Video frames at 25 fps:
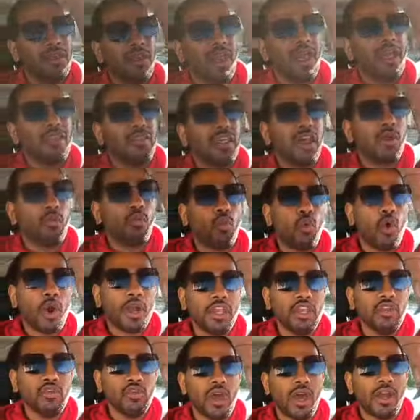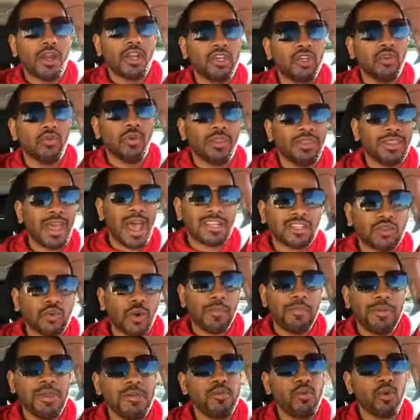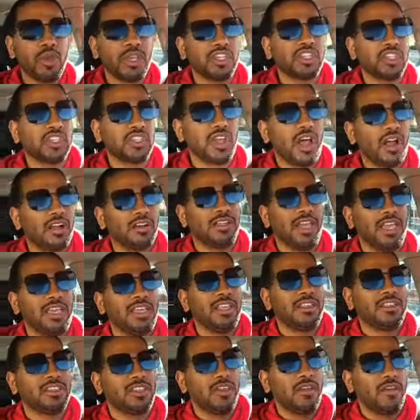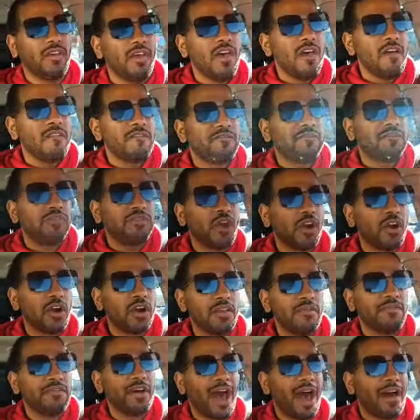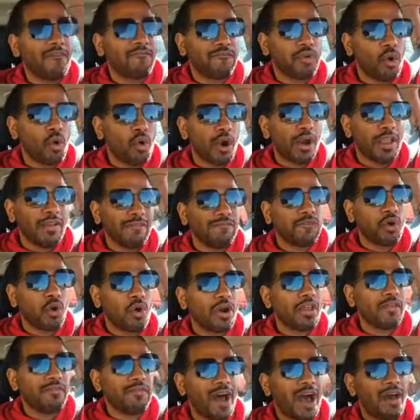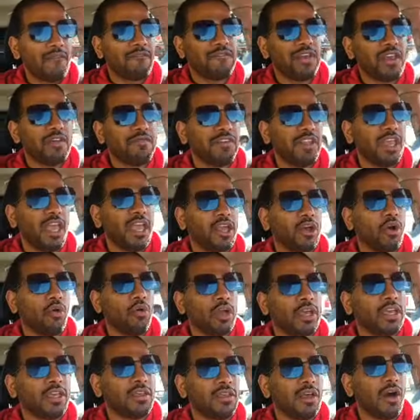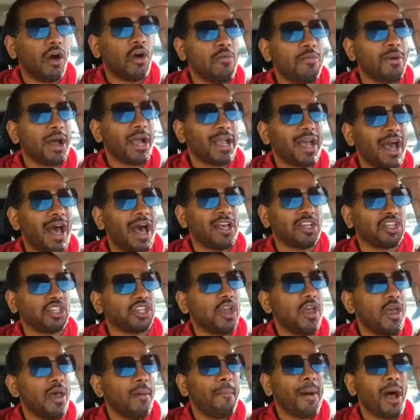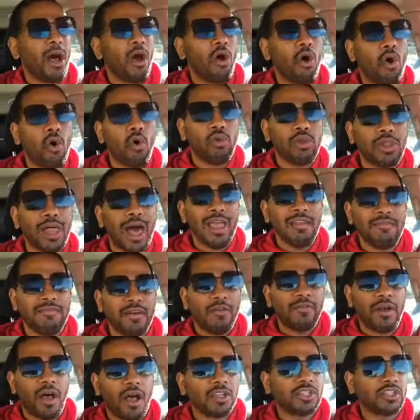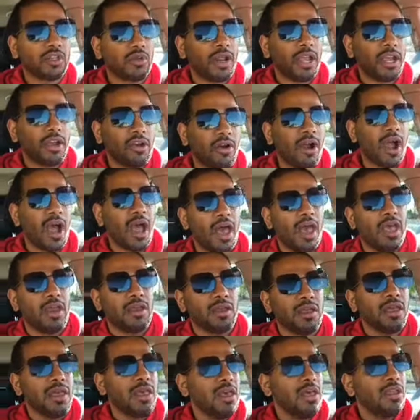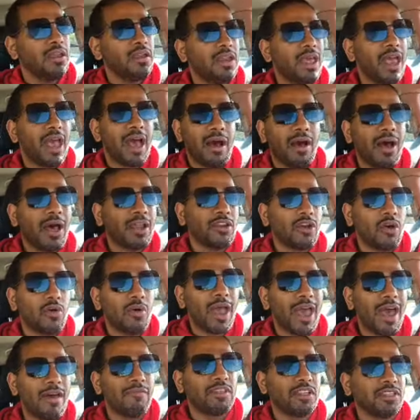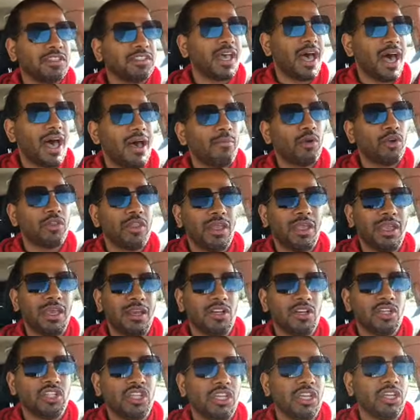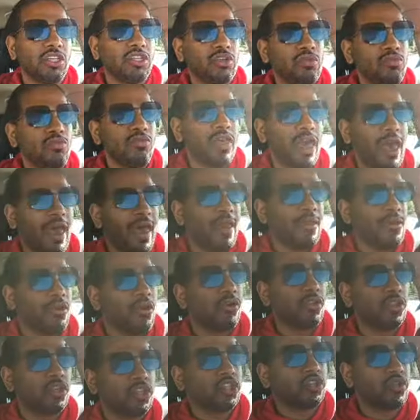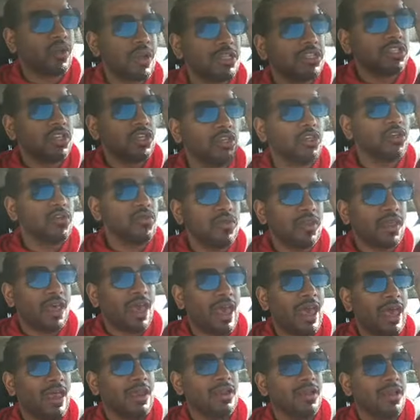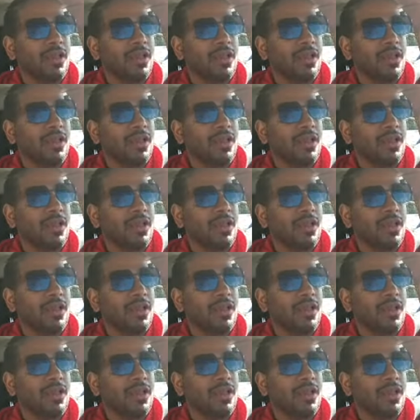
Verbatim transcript: And then what are you going to do? And that's where people get stuck. They get to 35, 40, 45, 50 and go, oh my gosh, my whole life I've hustled and grind. Now I don't have the time or the energy to do that or the strength to do that.